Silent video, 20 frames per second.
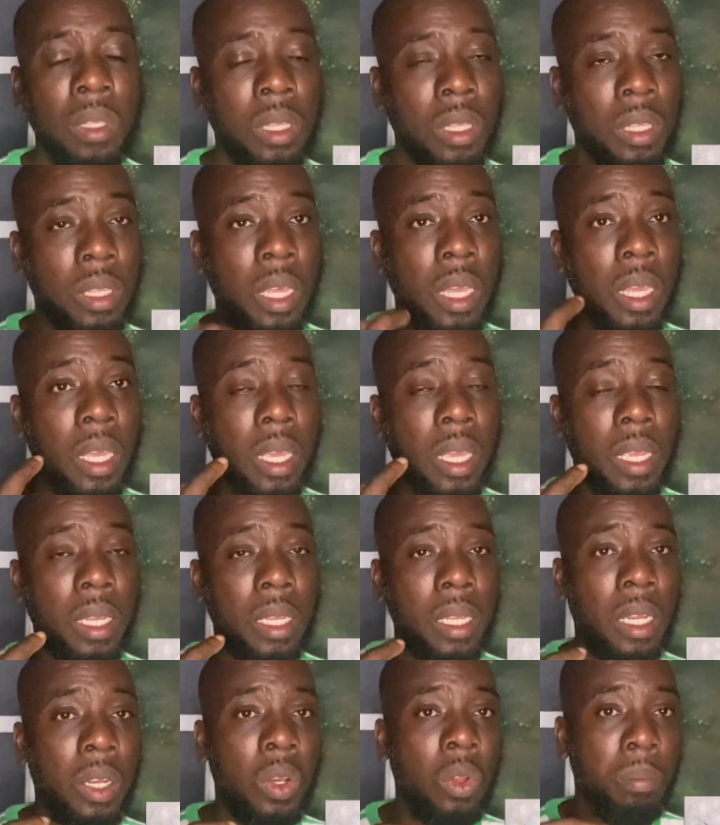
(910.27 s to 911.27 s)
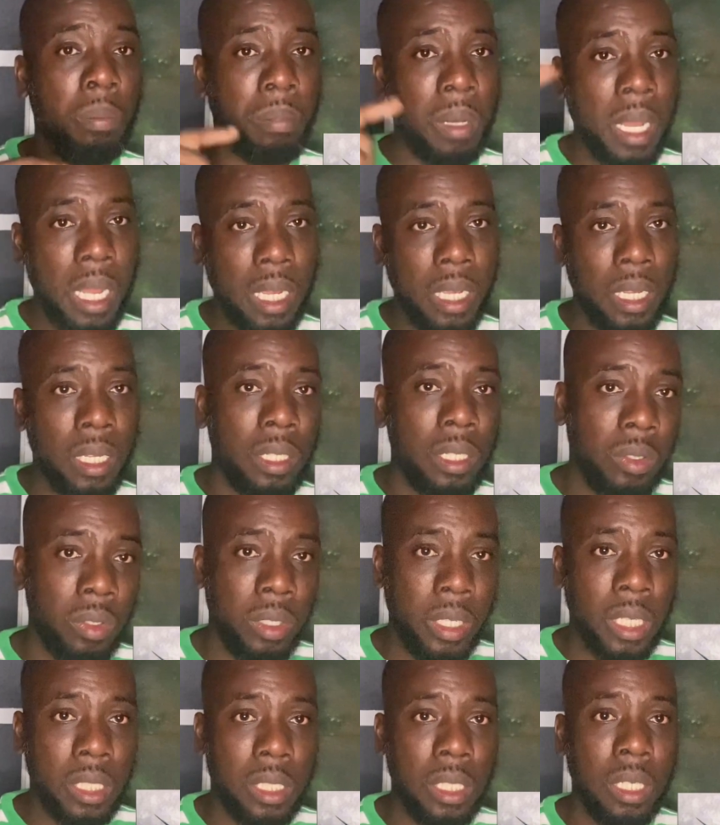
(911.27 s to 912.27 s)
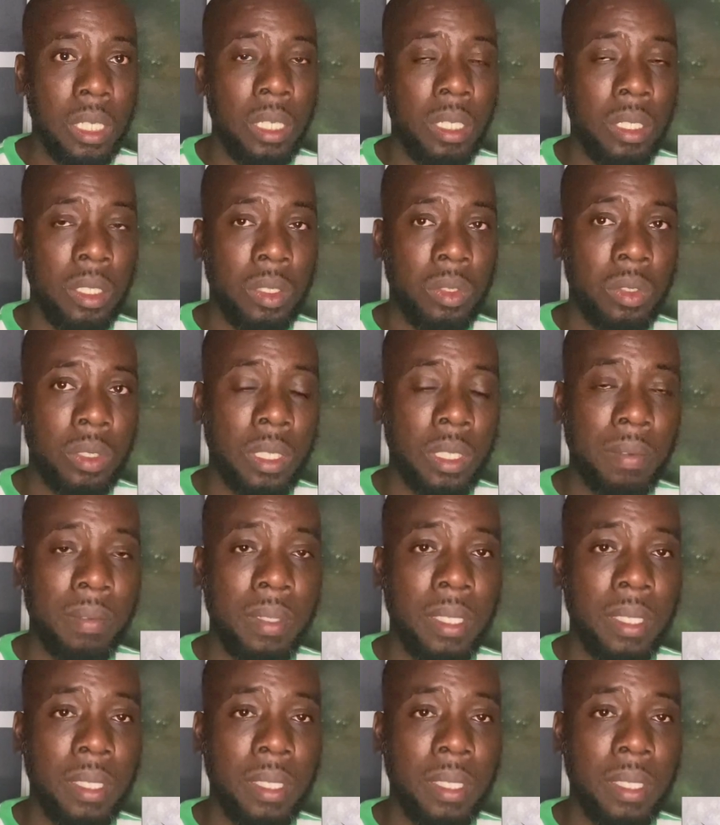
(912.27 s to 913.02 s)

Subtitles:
thinking and look back into 17th